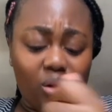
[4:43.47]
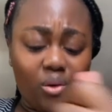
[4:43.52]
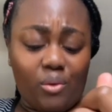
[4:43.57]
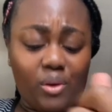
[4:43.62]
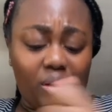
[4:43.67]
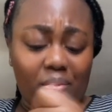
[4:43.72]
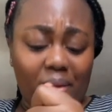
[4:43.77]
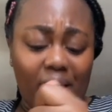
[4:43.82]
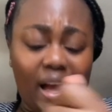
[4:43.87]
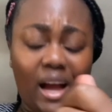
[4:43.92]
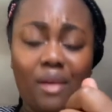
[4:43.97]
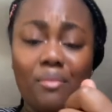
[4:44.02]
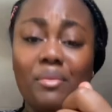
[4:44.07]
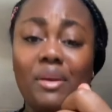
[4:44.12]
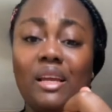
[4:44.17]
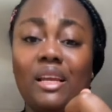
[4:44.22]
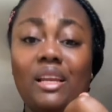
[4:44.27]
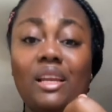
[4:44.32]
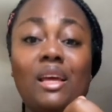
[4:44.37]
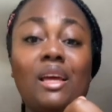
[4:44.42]
will be
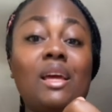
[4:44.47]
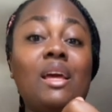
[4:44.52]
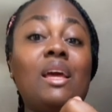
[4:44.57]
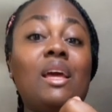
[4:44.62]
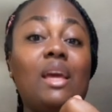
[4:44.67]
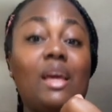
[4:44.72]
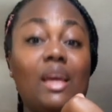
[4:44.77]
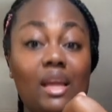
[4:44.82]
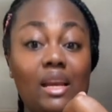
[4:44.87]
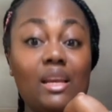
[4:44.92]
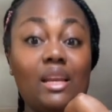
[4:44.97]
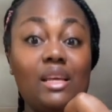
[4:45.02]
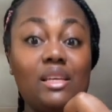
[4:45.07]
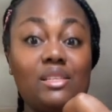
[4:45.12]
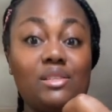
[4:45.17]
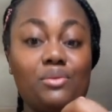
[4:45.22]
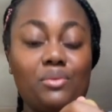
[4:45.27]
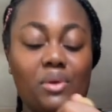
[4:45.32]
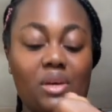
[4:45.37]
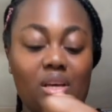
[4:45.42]
happening in
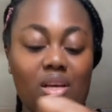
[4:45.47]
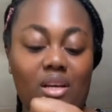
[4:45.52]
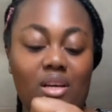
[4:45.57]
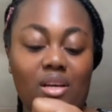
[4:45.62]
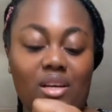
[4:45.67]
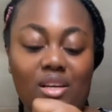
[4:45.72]
this week.